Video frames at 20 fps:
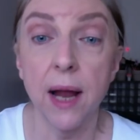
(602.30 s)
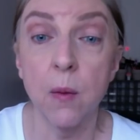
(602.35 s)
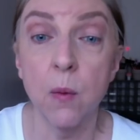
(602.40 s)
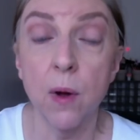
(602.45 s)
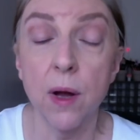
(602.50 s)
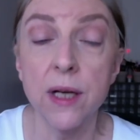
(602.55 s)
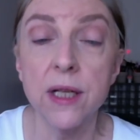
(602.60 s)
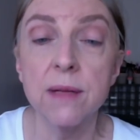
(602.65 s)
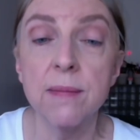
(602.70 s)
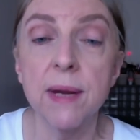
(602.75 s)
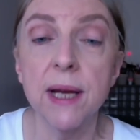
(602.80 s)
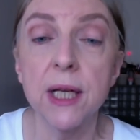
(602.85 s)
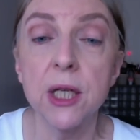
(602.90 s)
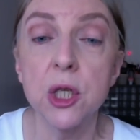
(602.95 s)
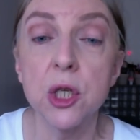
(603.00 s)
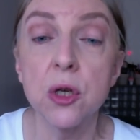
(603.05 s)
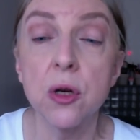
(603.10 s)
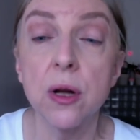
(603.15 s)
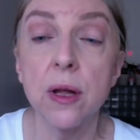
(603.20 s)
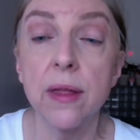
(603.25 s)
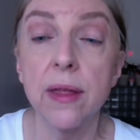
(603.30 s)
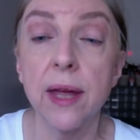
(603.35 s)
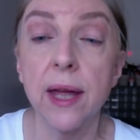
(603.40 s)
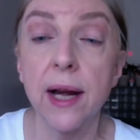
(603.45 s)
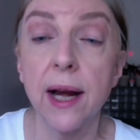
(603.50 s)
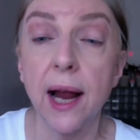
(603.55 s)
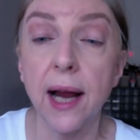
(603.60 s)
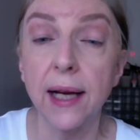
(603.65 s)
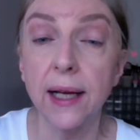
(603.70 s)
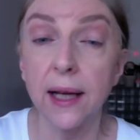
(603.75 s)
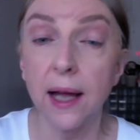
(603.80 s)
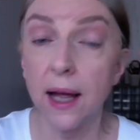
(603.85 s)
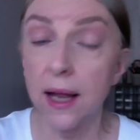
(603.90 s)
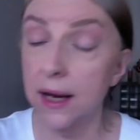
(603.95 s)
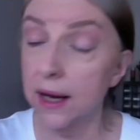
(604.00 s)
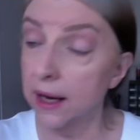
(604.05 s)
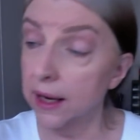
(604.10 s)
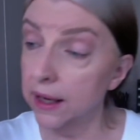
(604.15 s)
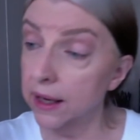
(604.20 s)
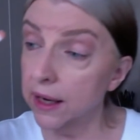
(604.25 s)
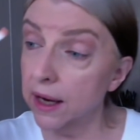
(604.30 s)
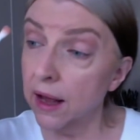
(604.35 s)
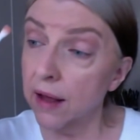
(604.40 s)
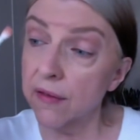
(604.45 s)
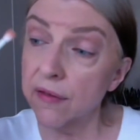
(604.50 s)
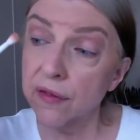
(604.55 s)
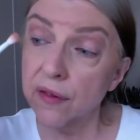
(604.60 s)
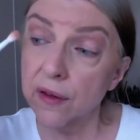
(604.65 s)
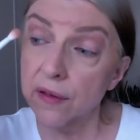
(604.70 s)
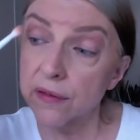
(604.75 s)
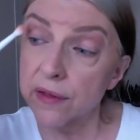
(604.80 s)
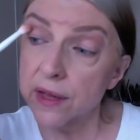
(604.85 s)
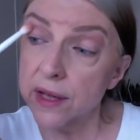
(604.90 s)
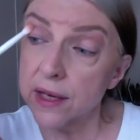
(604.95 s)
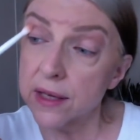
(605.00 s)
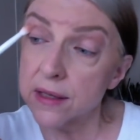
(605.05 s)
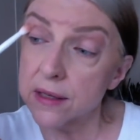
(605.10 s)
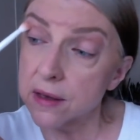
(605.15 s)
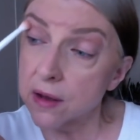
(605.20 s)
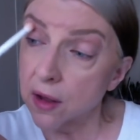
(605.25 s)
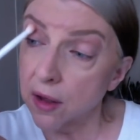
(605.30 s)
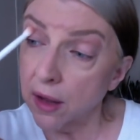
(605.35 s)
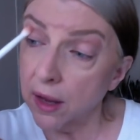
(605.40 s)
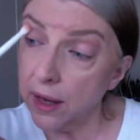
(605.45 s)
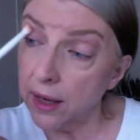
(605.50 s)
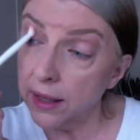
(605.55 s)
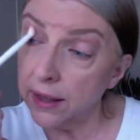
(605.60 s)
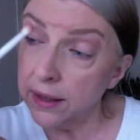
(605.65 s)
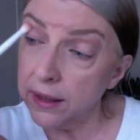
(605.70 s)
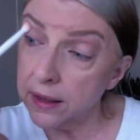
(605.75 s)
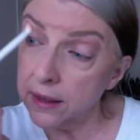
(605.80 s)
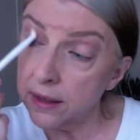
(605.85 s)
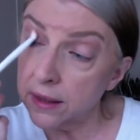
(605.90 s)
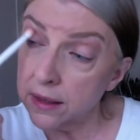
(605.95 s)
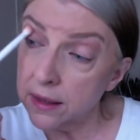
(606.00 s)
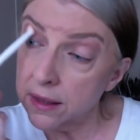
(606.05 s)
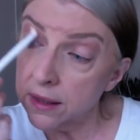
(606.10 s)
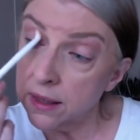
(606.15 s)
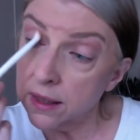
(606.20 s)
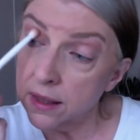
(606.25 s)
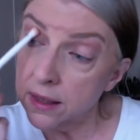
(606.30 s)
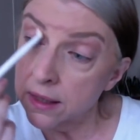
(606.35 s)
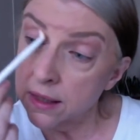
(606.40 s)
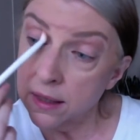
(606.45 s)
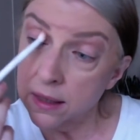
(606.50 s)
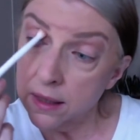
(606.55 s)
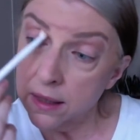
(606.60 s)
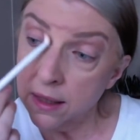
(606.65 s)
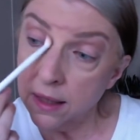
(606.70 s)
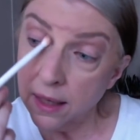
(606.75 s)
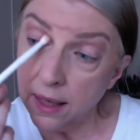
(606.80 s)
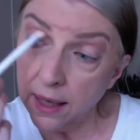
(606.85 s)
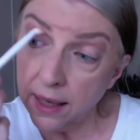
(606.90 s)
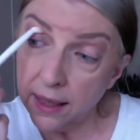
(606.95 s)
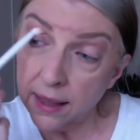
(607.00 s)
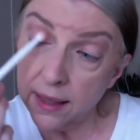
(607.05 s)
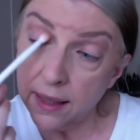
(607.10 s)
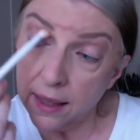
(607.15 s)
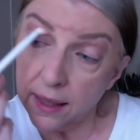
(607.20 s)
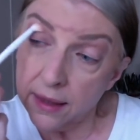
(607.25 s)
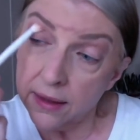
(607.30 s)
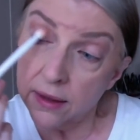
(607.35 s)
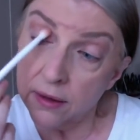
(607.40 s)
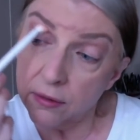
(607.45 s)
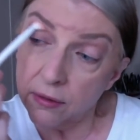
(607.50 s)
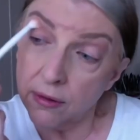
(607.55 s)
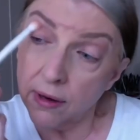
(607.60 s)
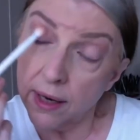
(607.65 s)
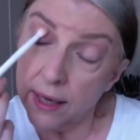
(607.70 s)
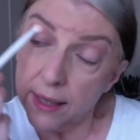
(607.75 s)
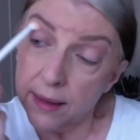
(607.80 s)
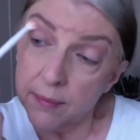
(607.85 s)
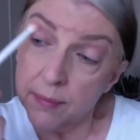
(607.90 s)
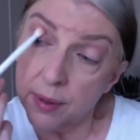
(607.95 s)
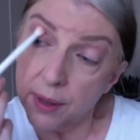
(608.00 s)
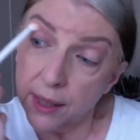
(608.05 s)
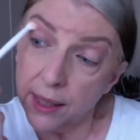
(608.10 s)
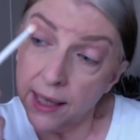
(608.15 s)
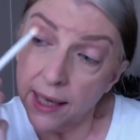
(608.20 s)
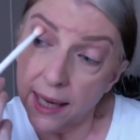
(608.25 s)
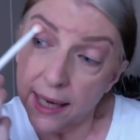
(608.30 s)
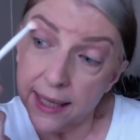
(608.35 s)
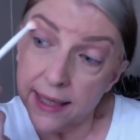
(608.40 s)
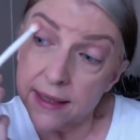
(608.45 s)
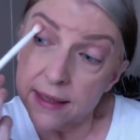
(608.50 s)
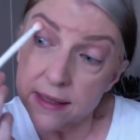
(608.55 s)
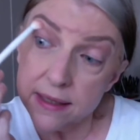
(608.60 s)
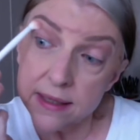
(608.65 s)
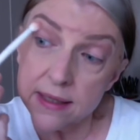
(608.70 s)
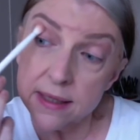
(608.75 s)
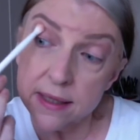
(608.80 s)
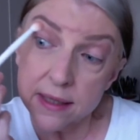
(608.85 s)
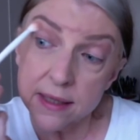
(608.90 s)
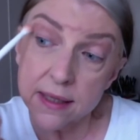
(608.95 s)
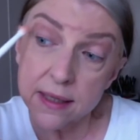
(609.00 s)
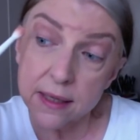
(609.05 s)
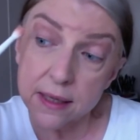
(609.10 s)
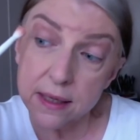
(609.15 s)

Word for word: I want to make sure that I got enough of this on and in the right place,